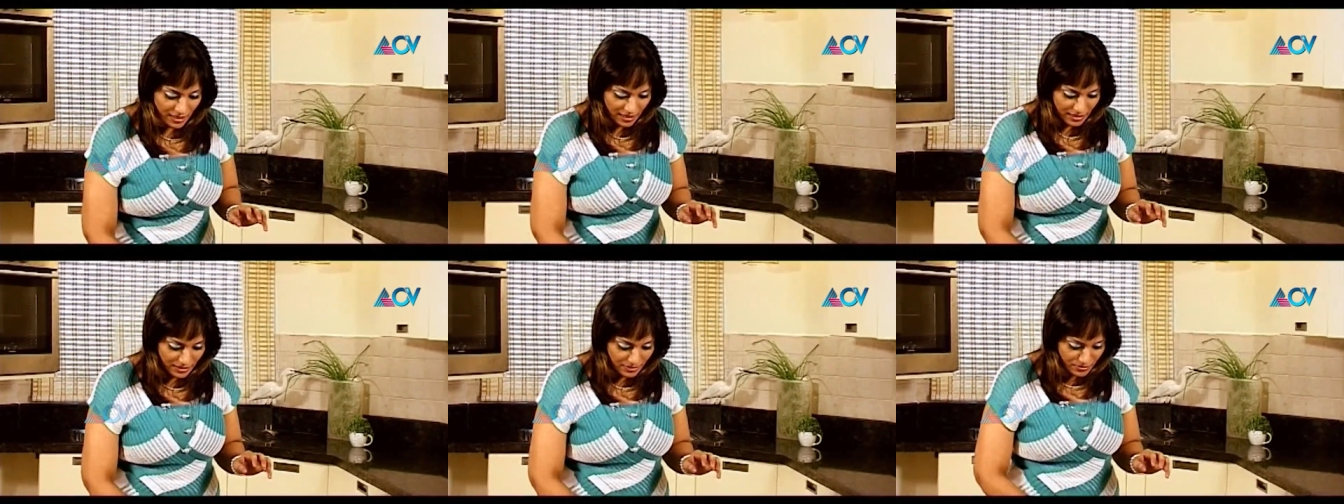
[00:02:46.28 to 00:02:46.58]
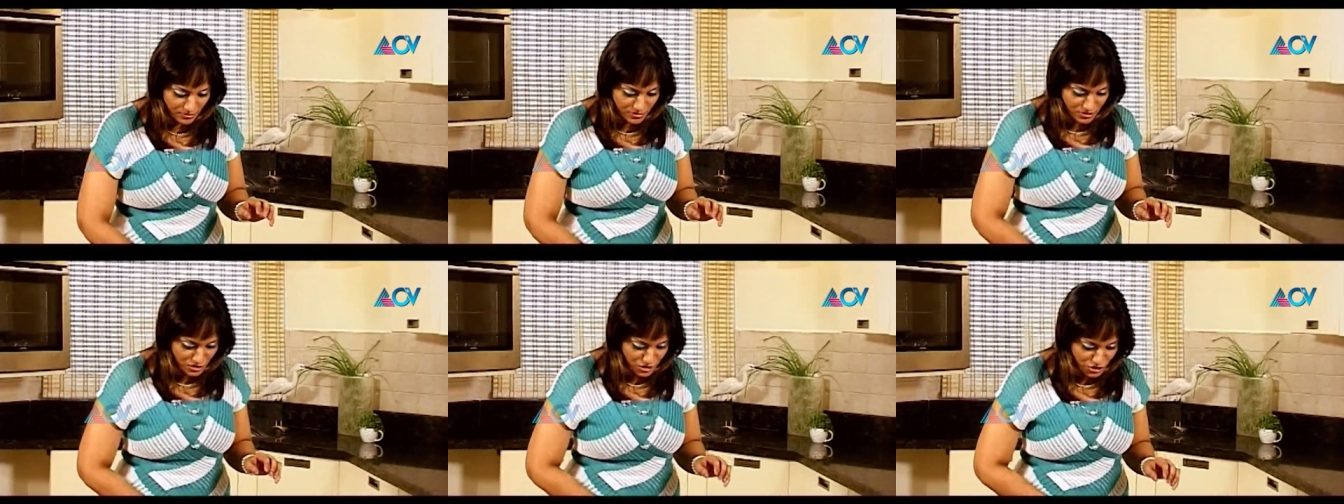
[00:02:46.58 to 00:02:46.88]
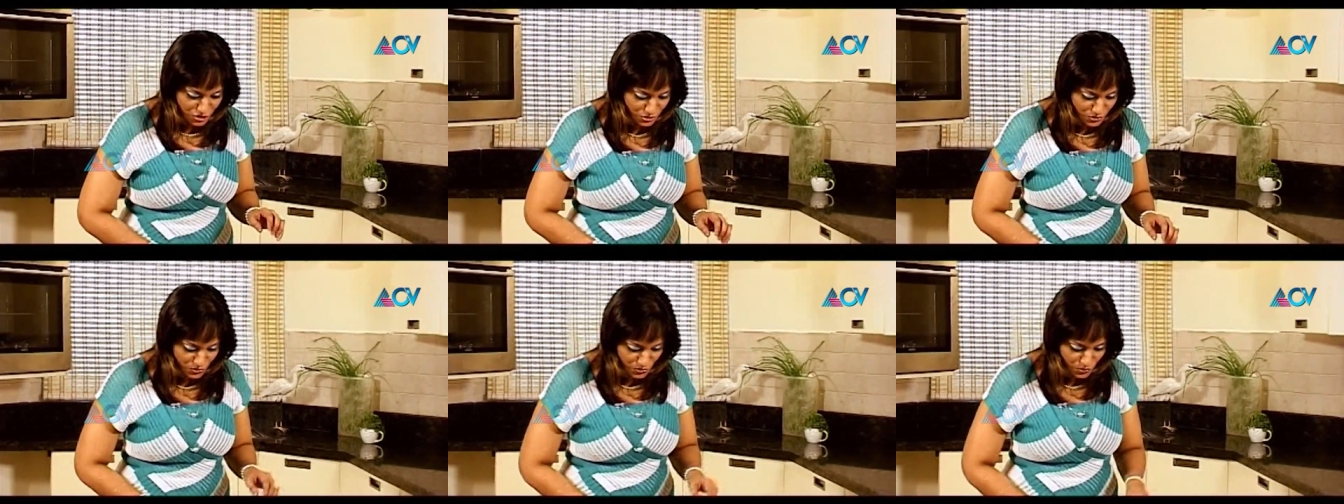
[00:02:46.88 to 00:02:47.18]
I'm going
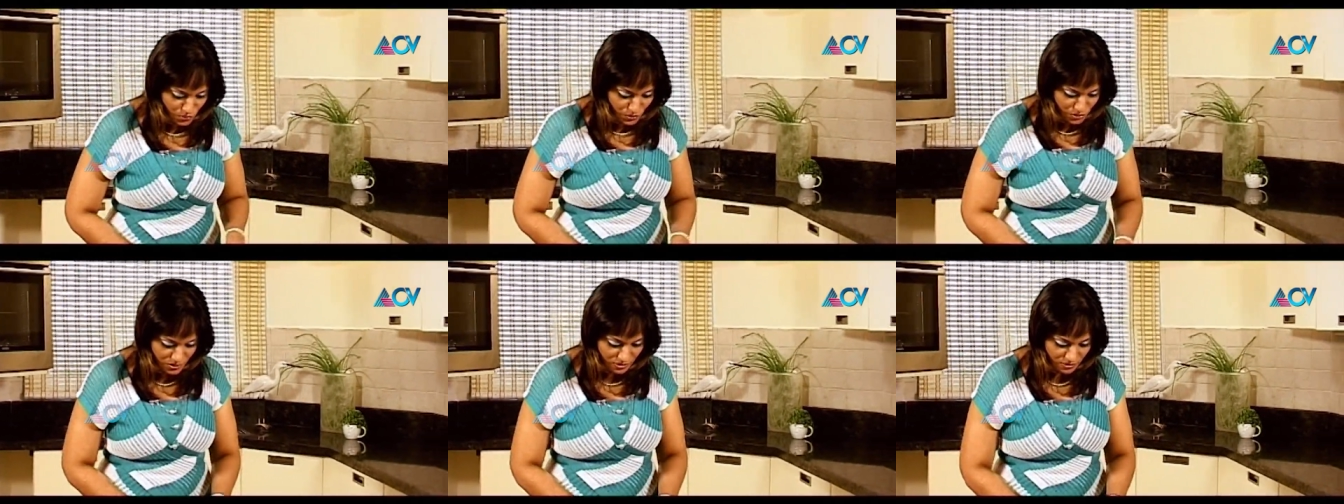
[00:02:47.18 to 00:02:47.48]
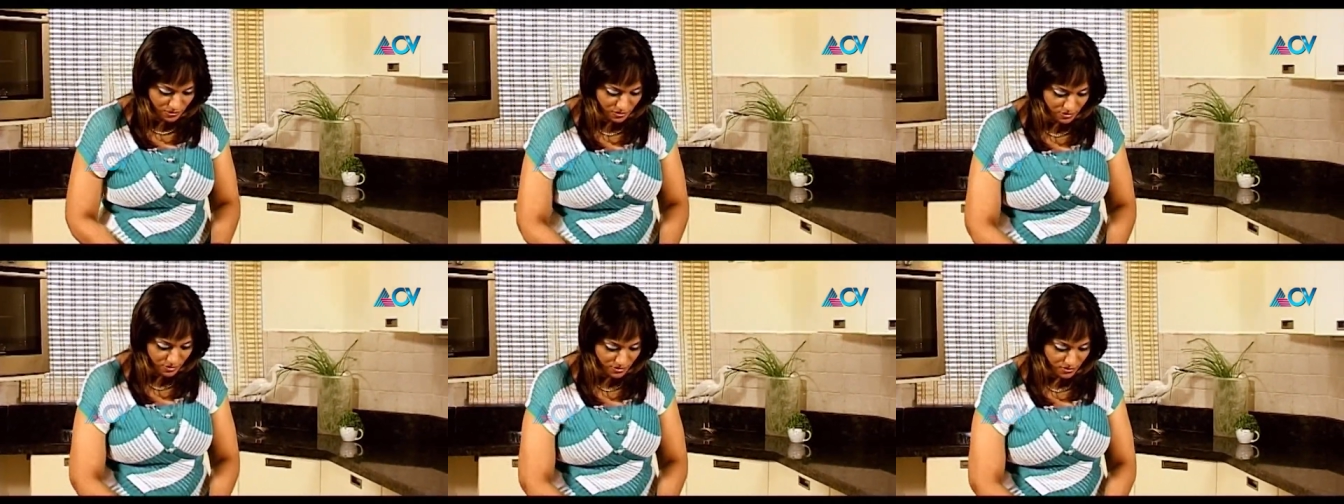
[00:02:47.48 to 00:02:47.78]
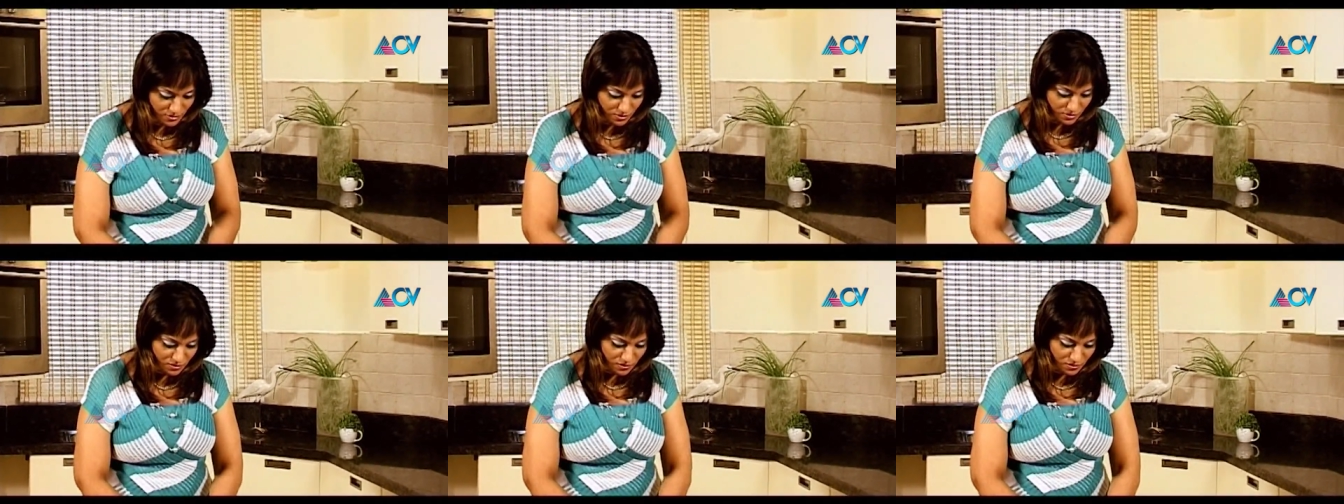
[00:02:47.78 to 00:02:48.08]
to
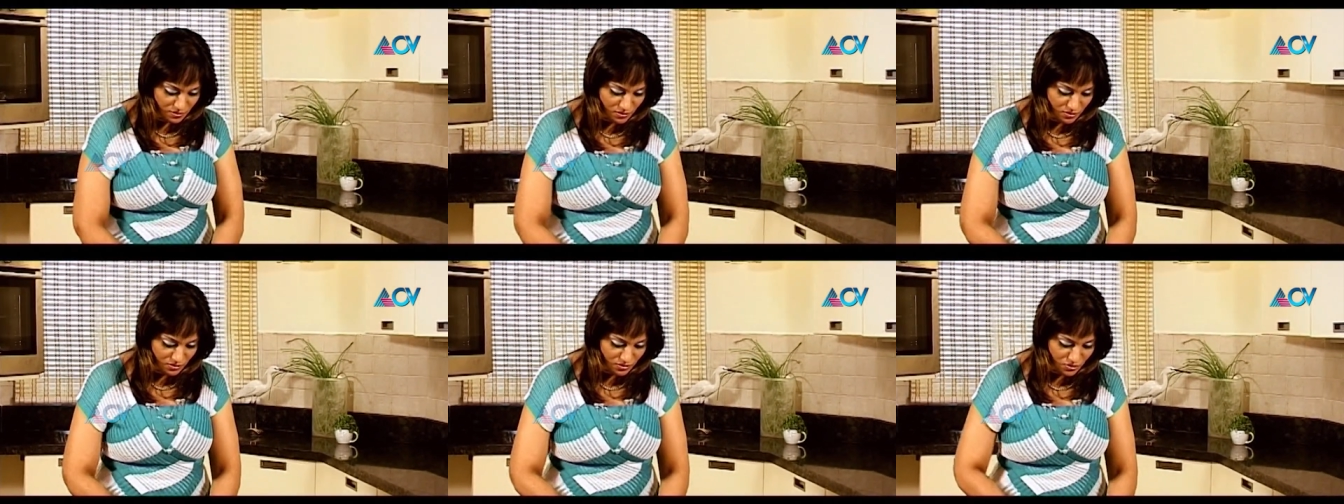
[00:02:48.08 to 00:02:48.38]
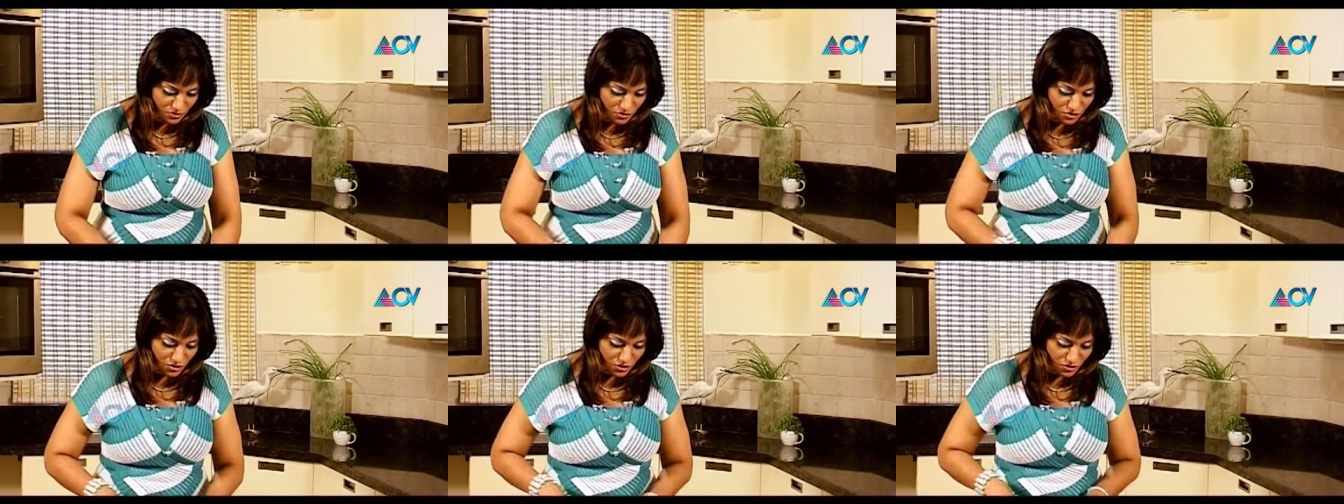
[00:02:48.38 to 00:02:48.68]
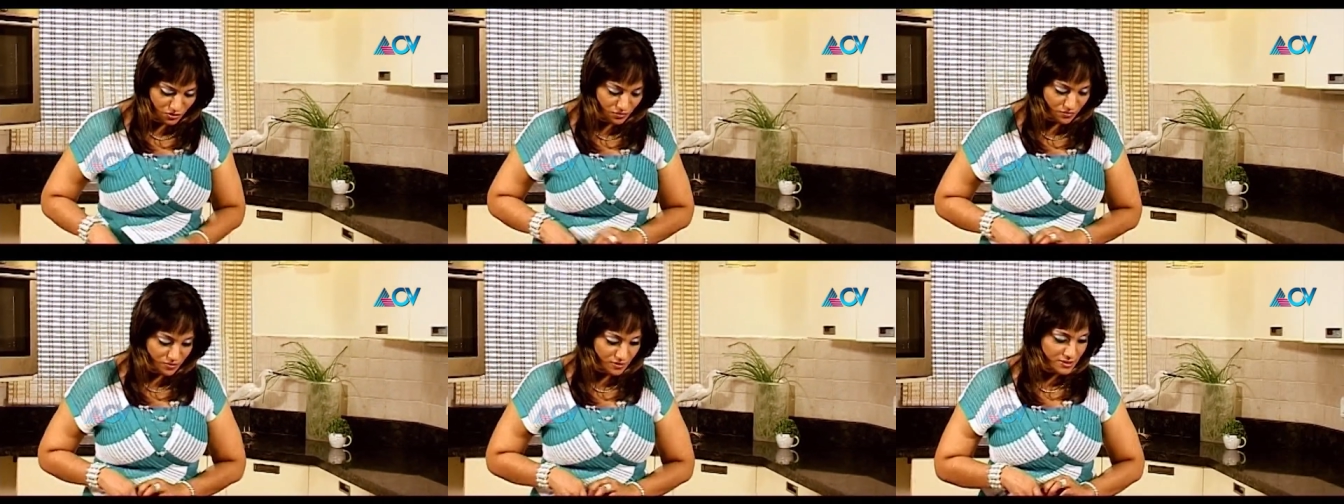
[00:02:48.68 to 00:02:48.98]
just
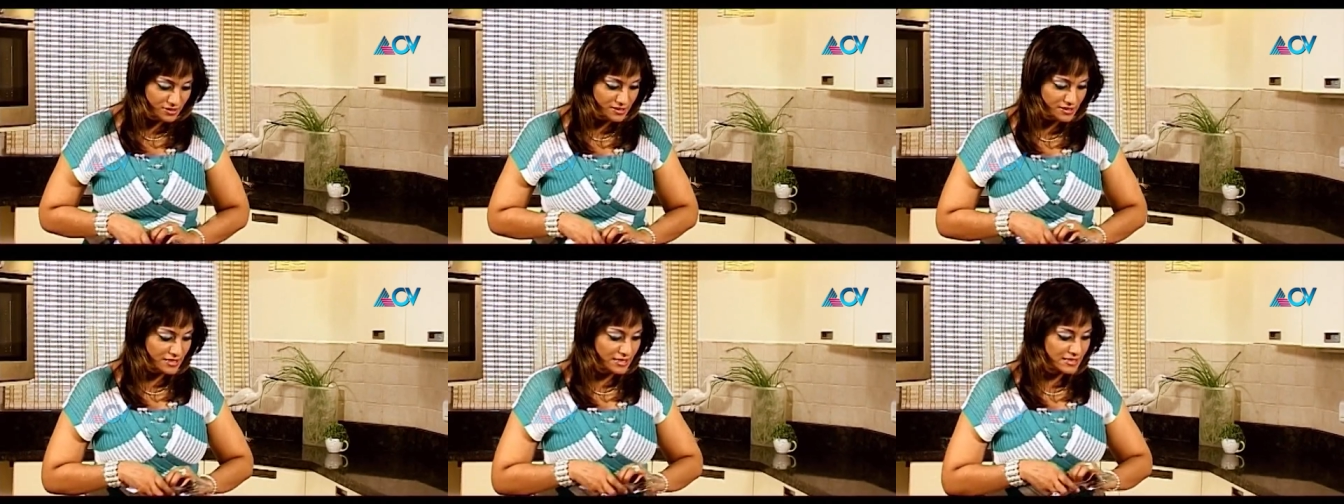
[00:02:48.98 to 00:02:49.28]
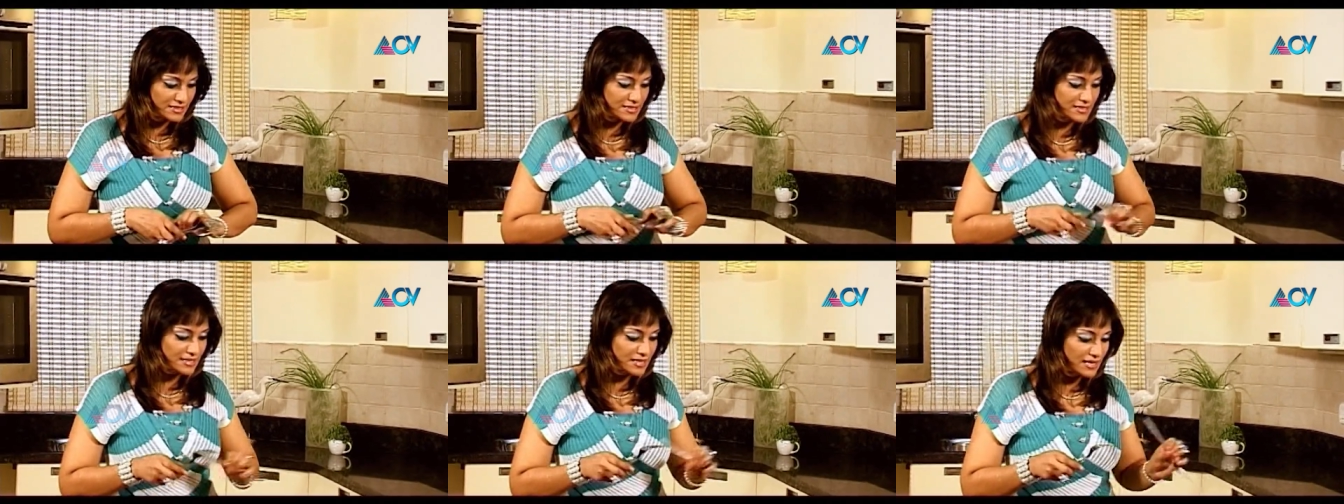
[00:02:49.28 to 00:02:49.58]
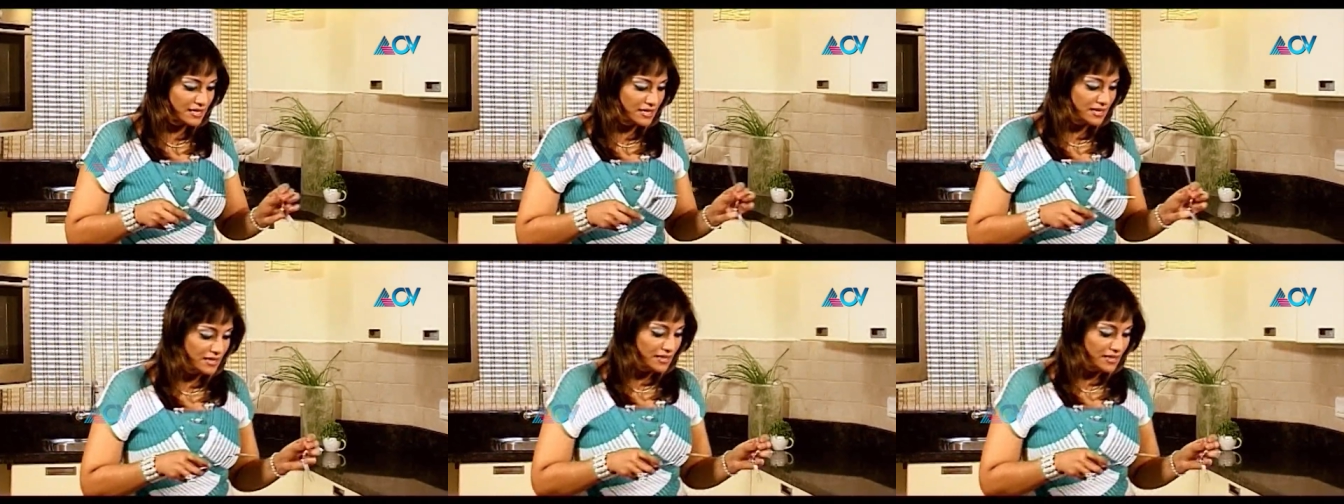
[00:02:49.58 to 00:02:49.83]
show you this, yes.